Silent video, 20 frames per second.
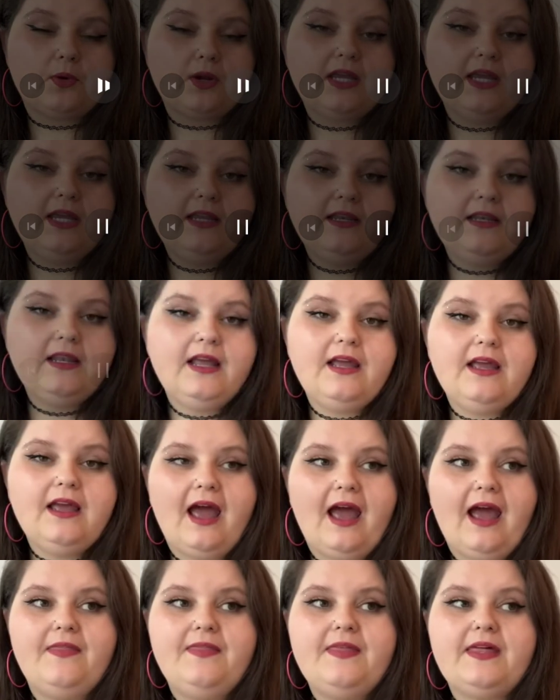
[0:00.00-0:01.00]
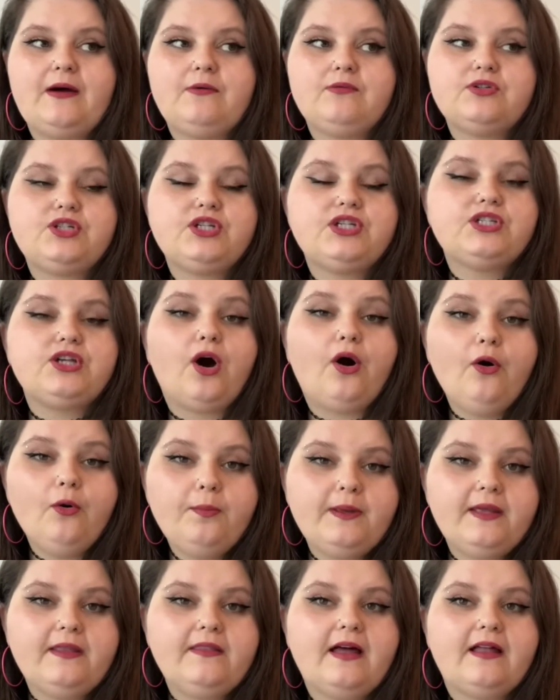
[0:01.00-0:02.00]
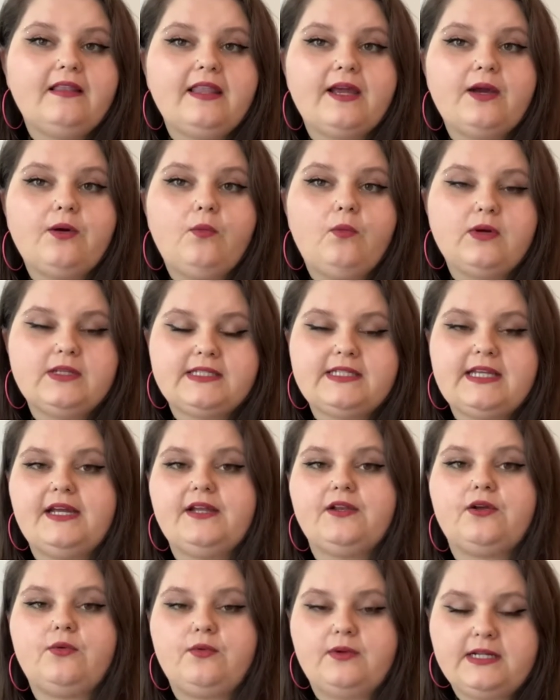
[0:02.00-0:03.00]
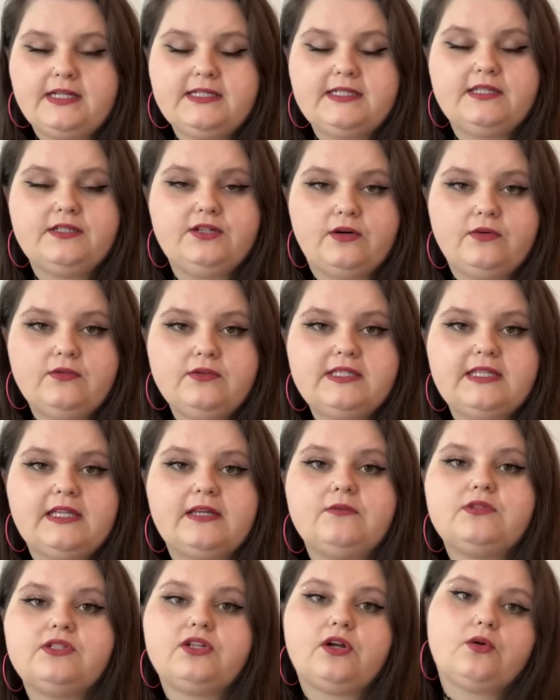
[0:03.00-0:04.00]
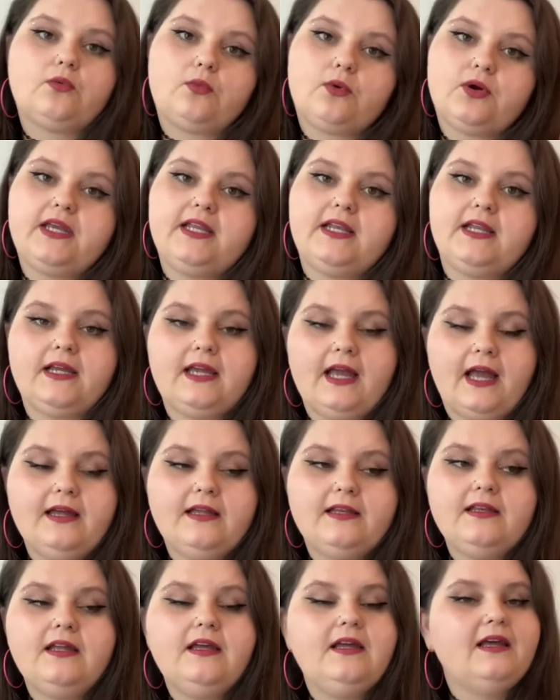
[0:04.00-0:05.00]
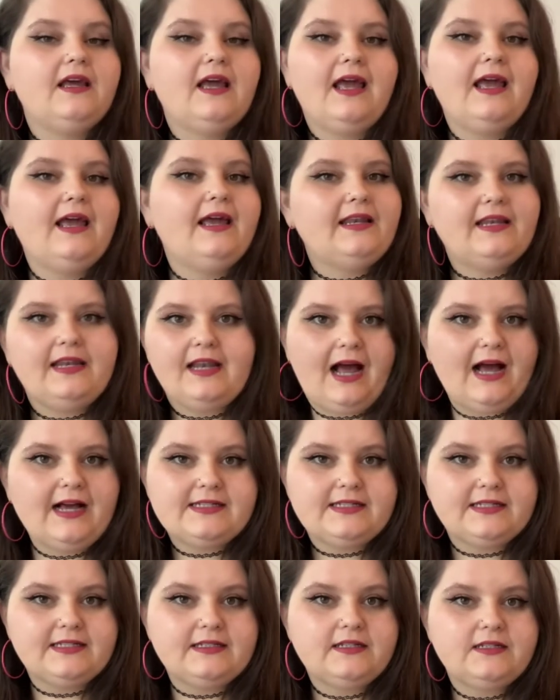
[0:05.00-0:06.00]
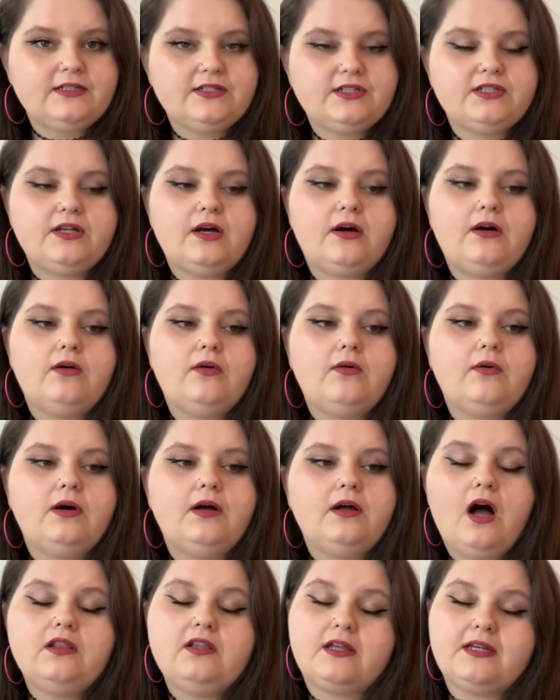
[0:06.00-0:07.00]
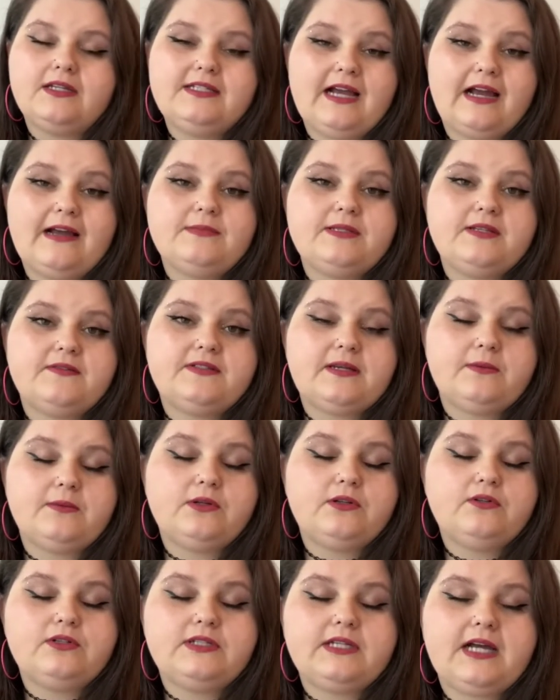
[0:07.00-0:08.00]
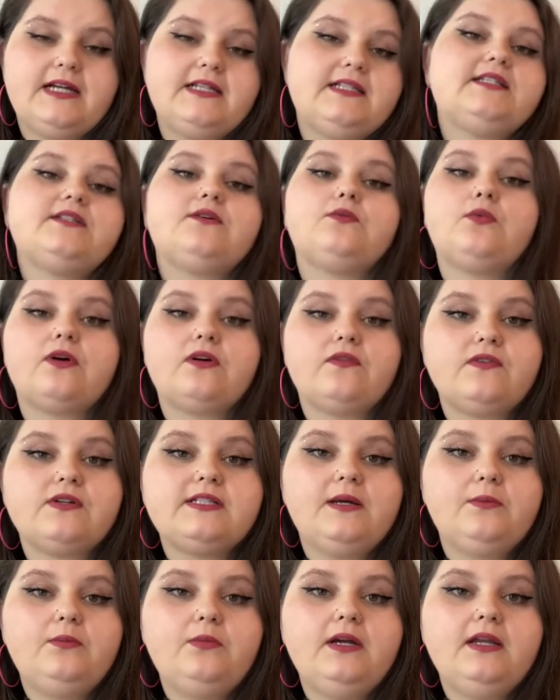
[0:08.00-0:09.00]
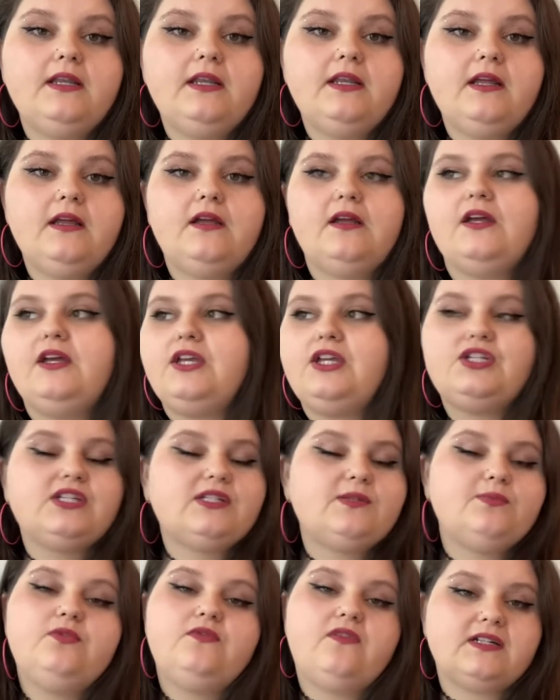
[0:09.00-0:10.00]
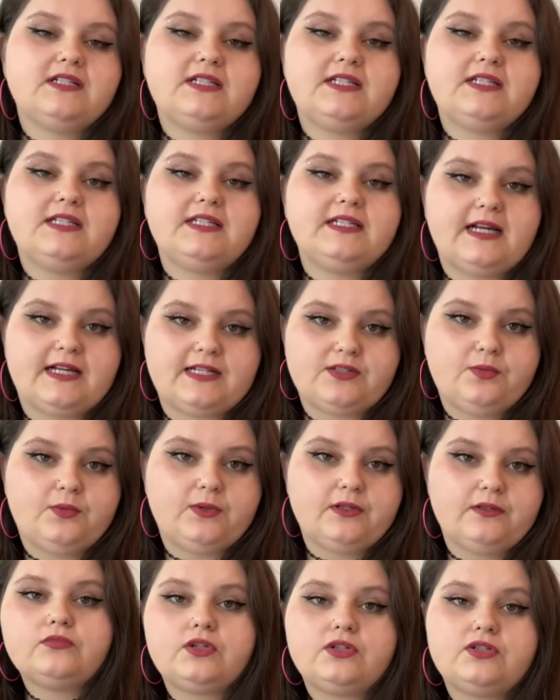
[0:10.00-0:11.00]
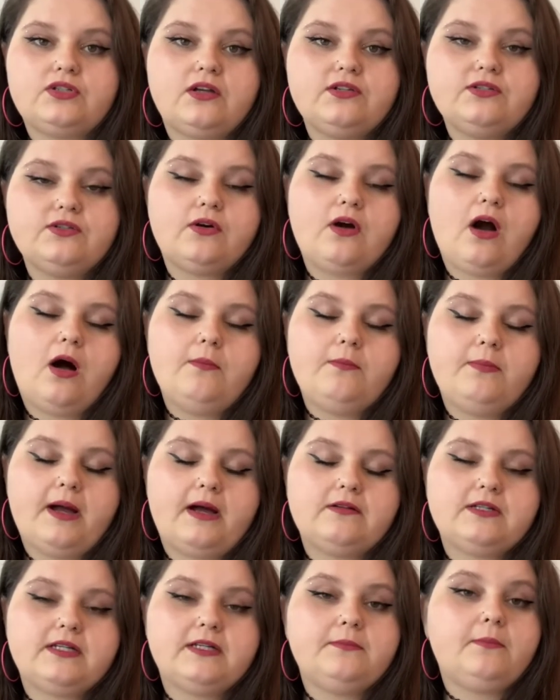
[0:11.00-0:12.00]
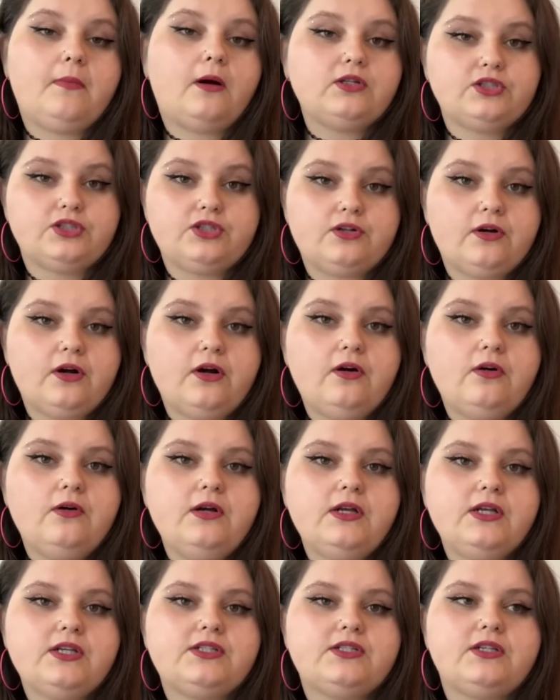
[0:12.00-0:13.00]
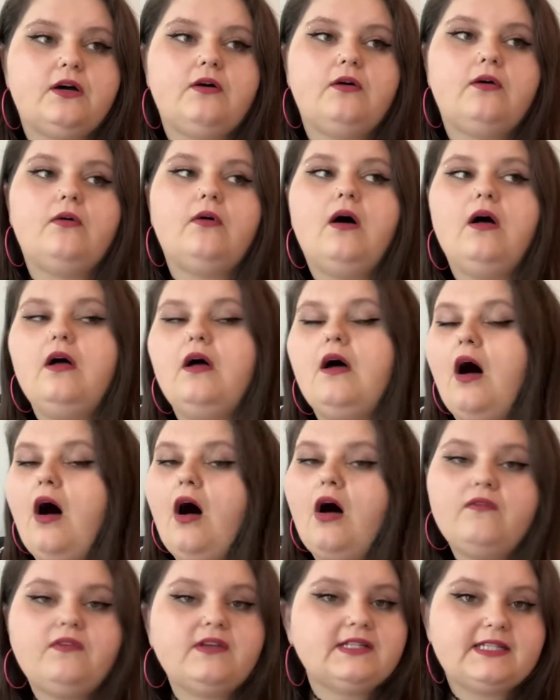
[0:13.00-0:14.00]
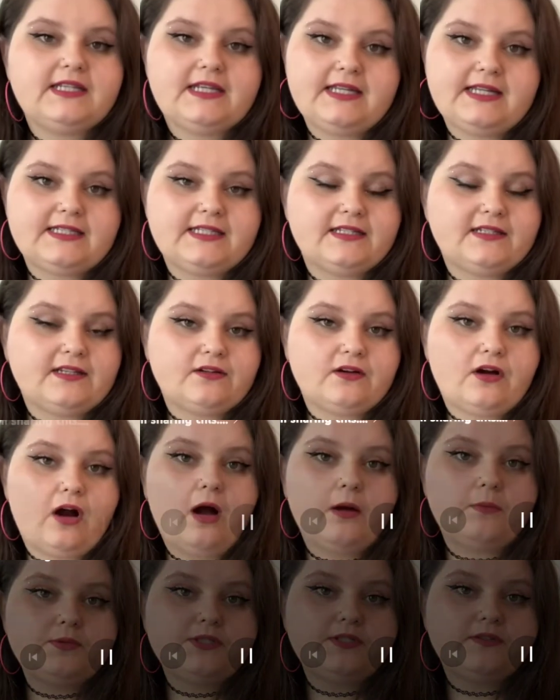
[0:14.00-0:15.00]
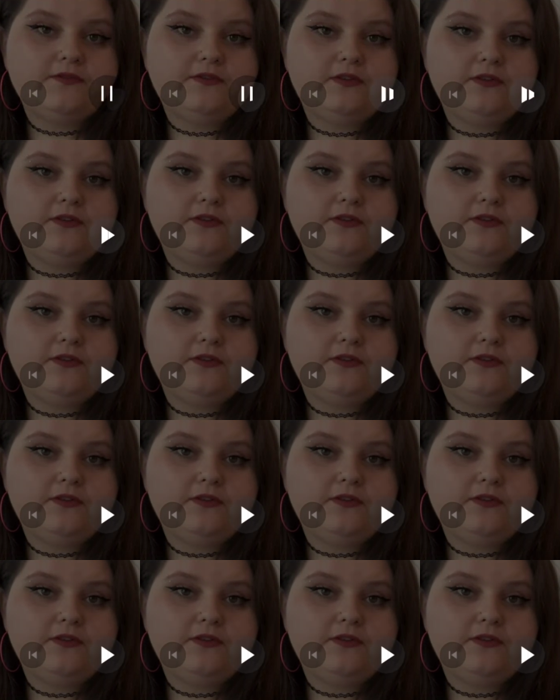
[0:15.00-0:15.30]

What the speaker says: And then I was just hoping that like once I increased the dose that it would start working again, and it hasn't. So a lot of times if semaglutide doesn't work for someone, you just move on to the next one. There's also compounded Monjaro, so obviously that's another option for me.